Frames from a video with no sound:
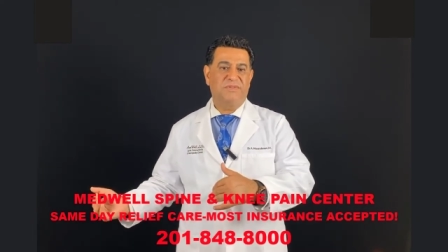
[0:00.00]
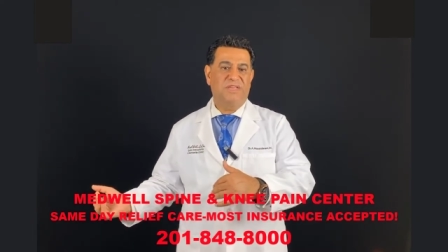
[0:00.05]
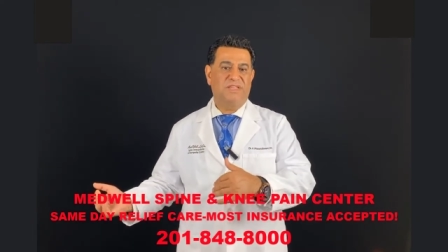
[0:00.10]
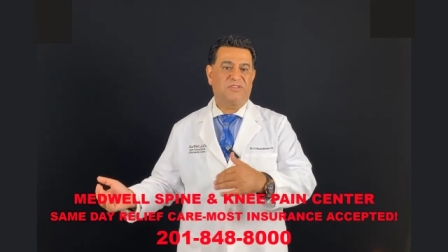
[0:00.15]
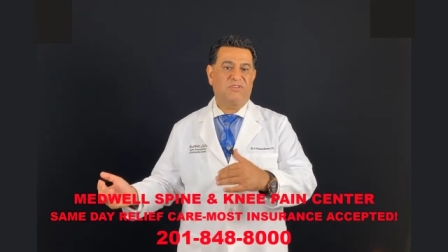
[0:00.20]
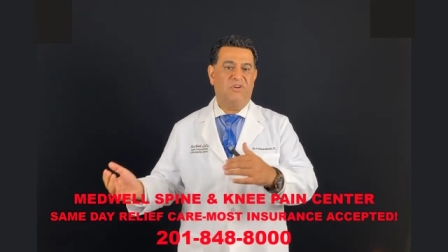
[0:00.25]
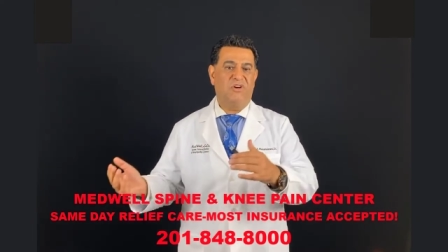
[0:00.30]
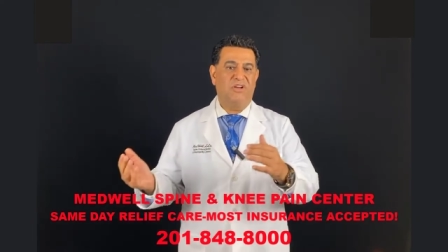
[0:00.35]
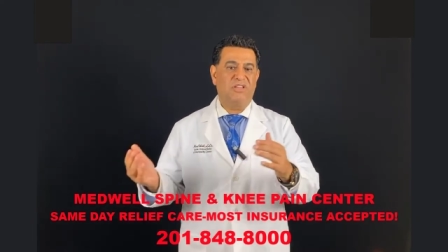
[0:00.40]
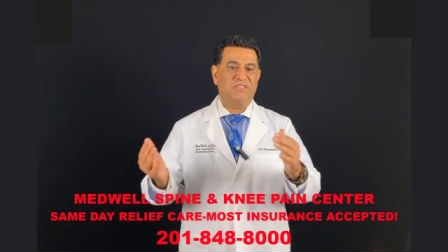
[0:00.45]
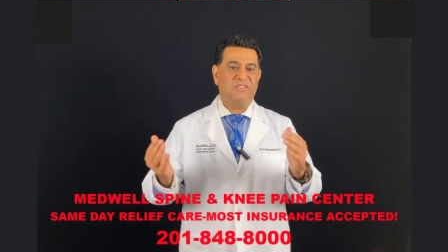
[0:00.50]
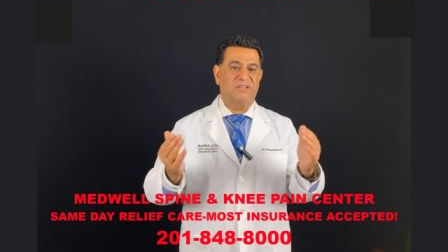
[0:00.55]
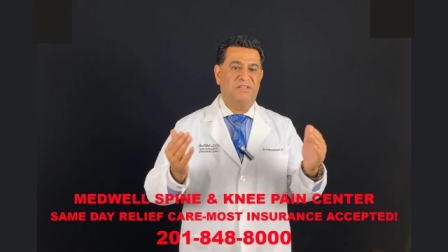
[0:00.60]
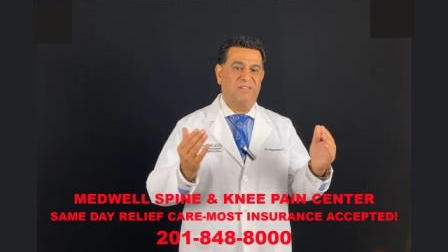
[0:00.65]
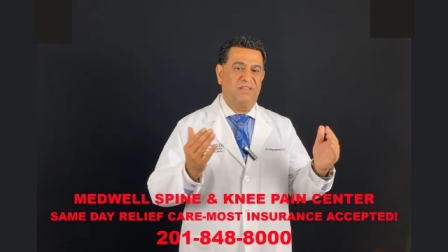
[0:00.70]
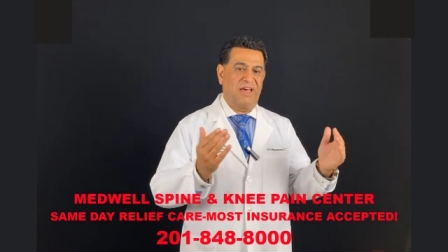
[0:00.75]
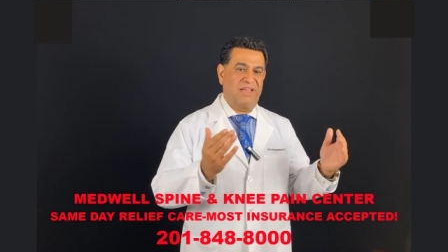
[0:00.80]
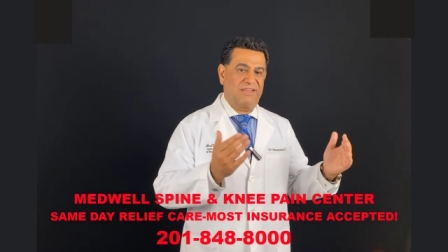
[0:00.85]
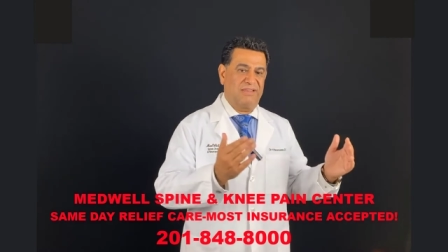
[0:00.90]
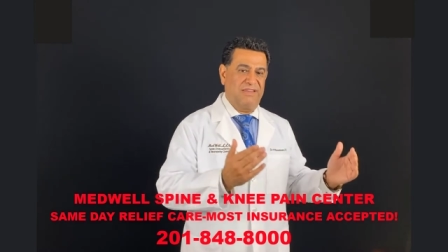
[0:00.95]
it costs
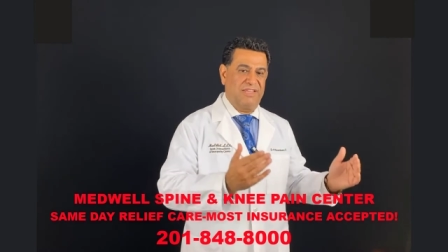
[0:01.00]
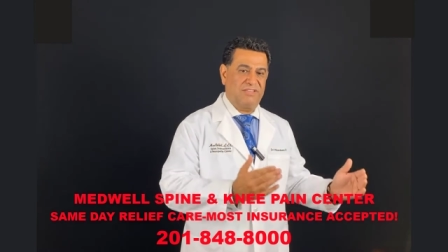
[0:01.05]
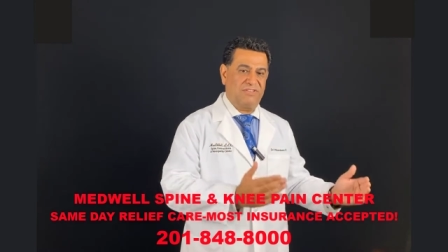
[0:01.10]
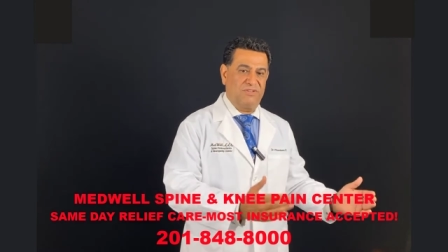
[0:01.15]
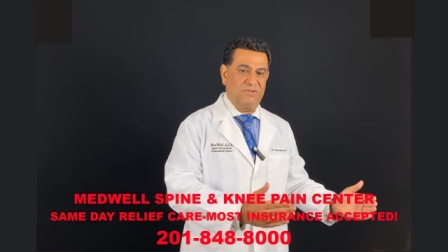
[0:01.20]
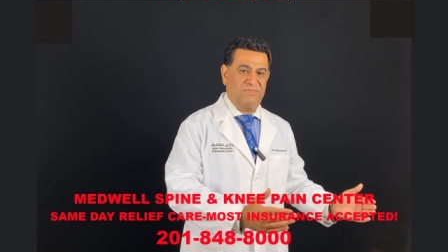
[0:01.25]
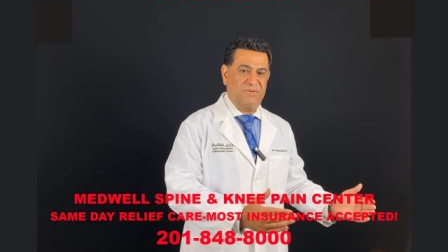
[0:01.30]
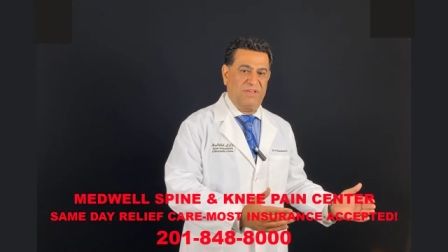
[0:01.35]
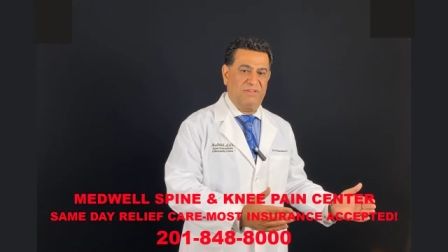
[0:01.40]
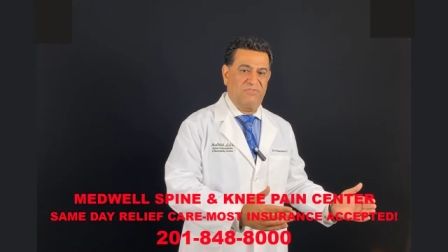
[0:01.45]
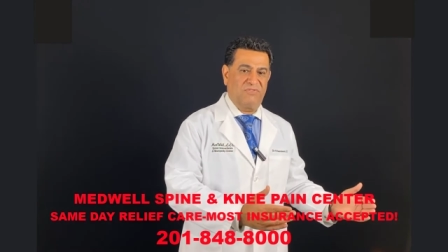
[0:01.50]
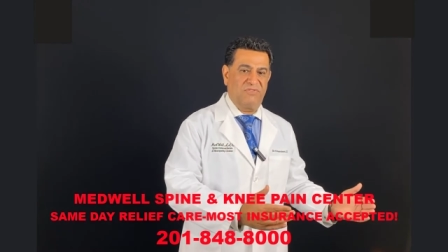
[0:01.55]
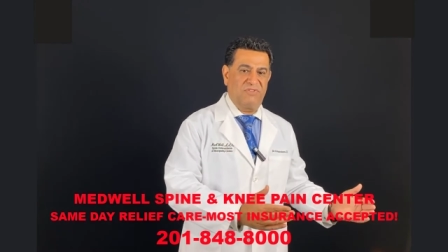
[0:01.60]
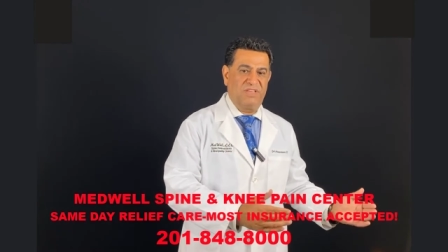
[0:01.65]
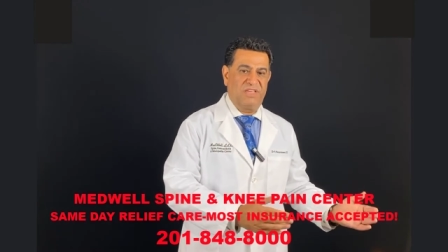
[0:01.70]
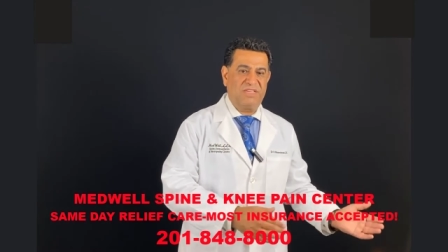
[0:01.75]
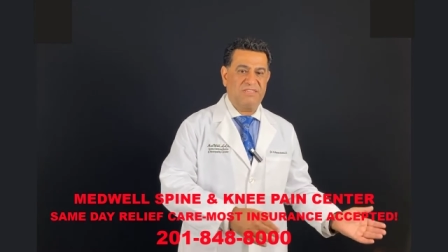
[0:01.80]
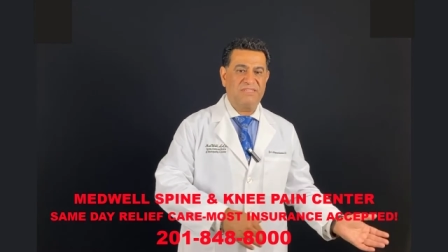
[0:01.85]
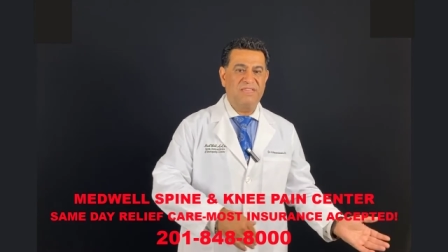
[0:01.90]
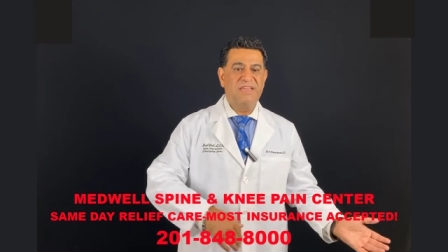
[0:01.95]
a lot less to pay for
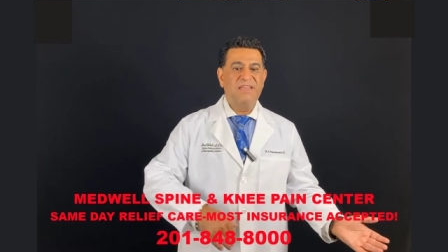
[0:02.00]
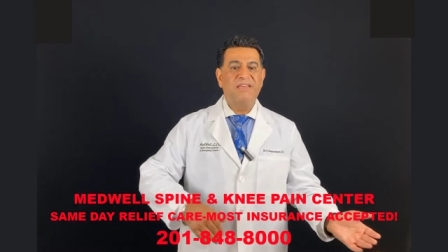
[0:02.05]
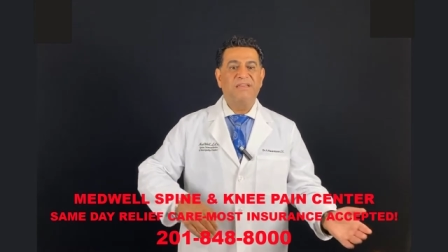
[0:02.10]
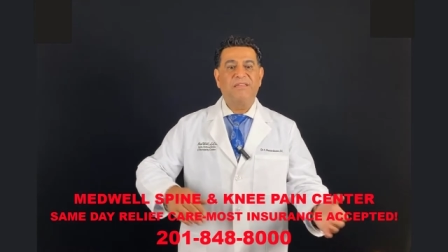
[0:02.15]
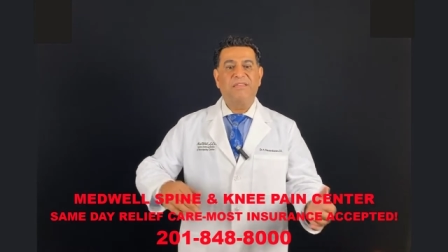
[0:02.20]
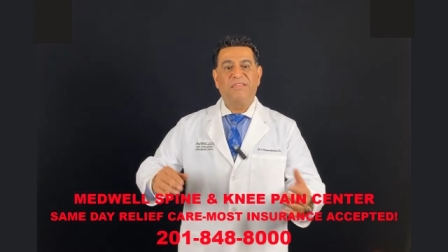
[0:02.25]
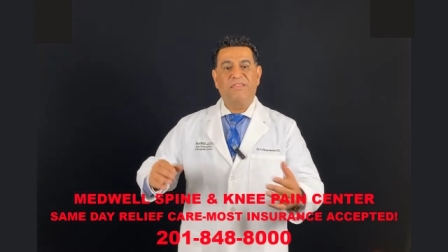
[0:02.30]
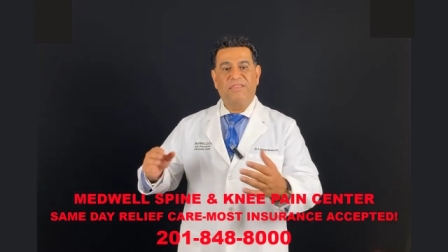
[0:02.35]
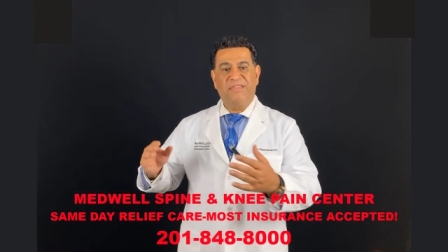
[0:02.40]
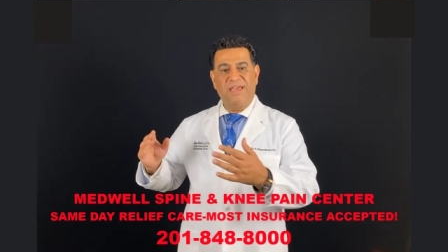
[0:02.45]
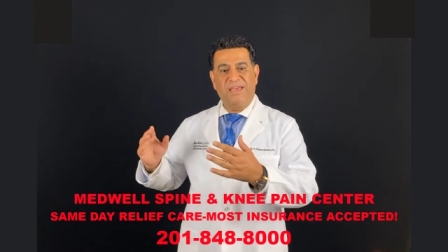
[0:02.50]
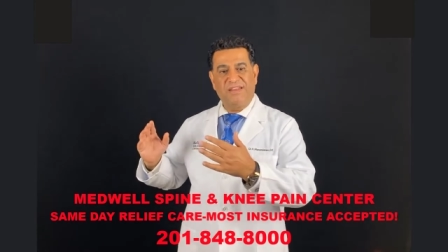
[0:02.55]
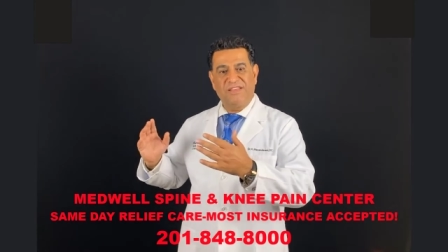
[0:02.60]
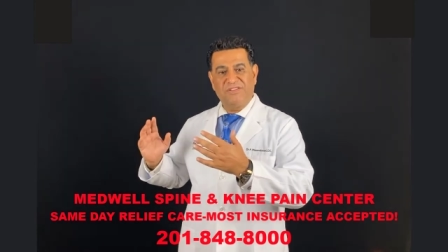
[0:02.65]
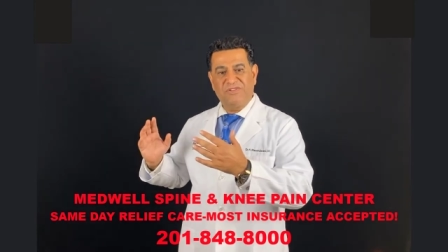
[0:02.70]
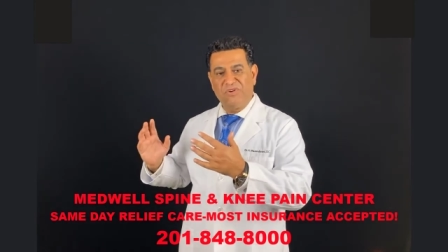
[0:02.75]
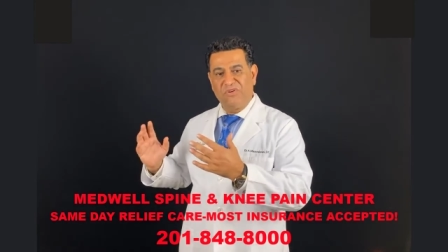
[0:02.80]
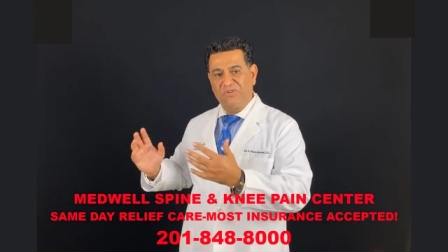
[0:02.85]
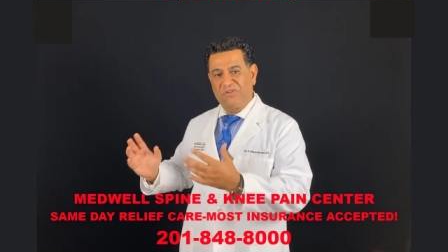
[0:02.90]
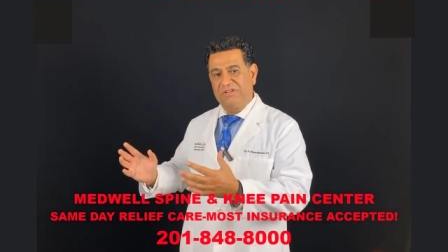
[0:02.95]
this than
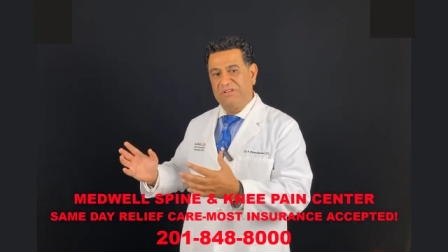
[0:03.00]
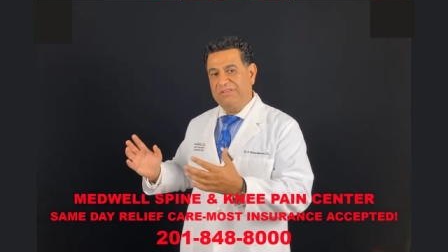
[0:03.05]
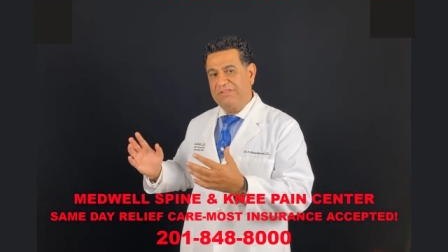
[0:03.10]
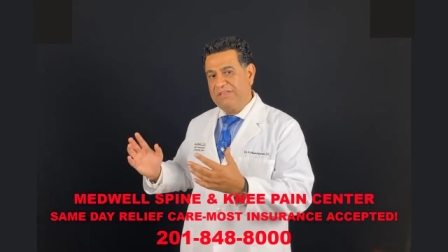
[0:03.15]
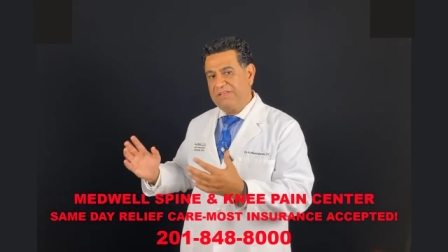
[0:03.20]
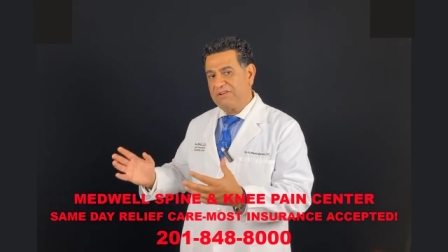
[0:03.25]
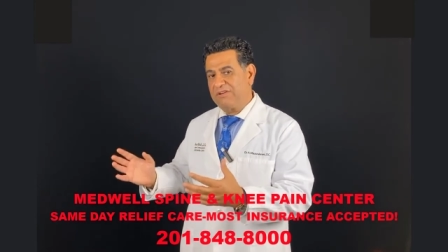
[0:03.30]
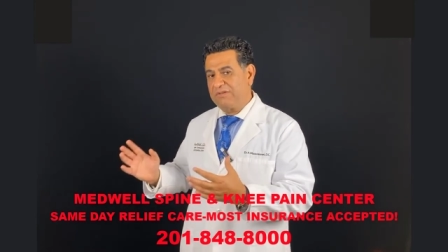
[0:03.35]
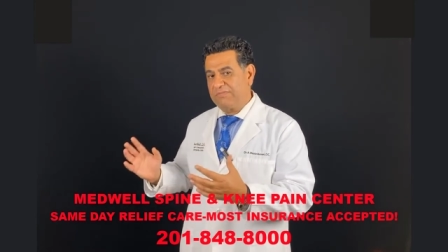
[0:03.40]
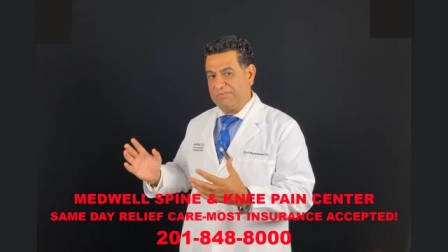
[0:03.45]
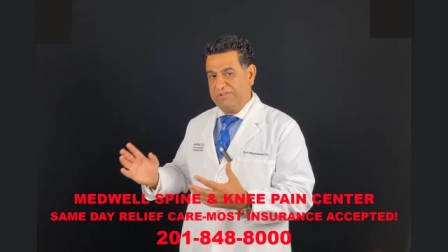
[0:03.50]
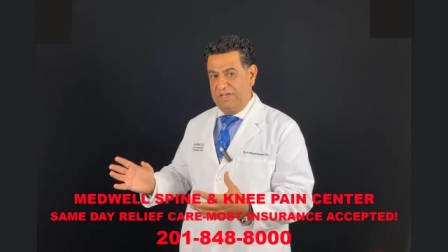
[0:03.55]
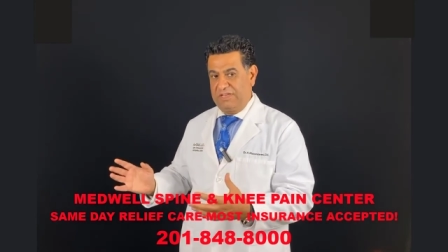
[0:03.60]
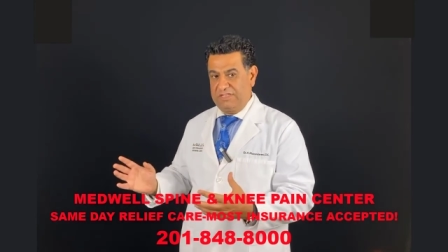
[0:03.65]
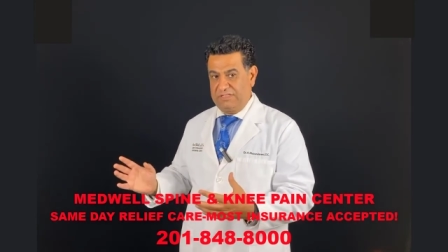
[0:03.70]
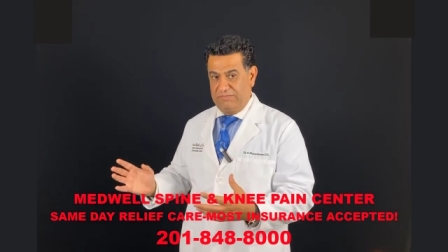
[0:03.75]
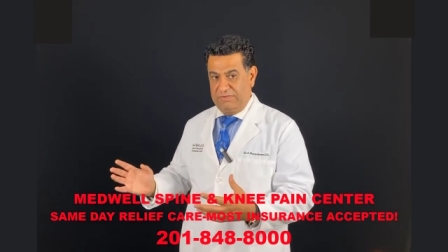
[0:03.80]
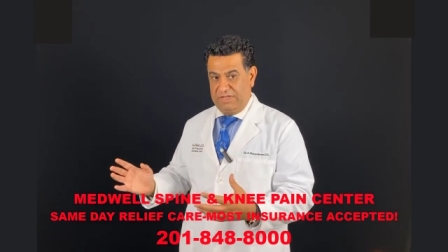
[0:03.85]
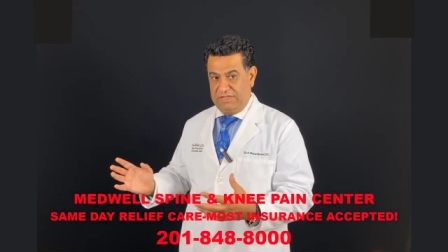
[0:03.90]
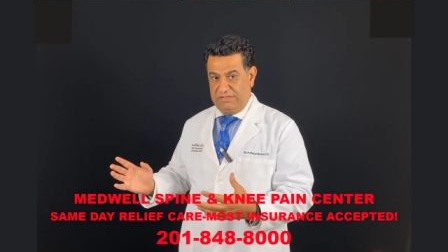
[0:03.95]
a total knee
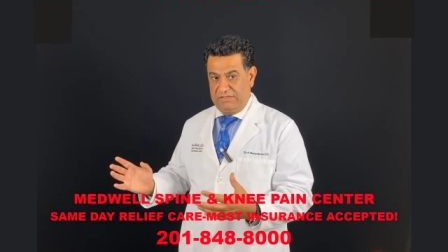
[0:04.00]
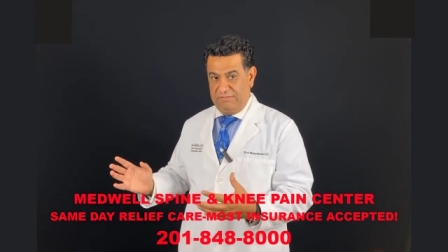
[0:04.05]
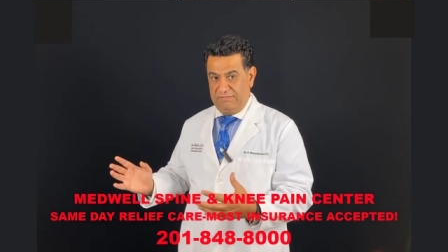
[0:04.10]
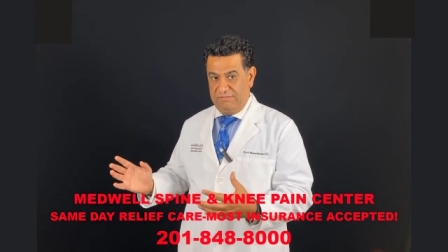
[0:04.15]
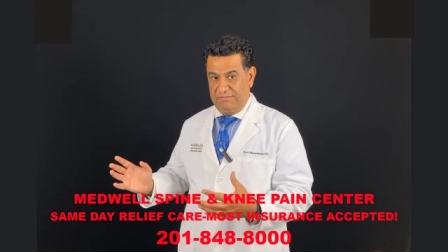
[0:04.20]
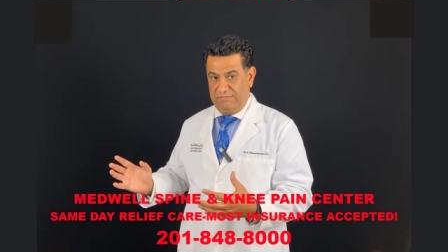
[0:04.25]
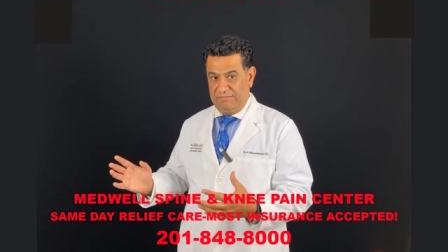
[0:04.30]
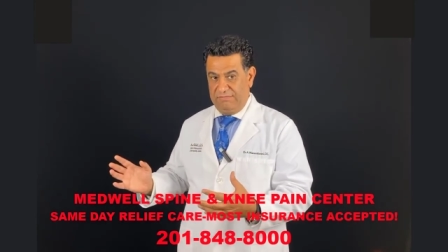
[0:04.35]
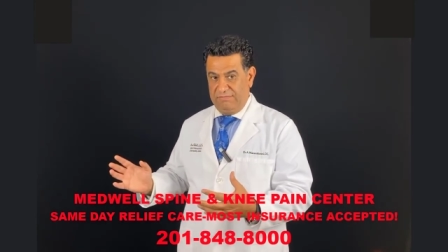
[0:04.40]
replacement.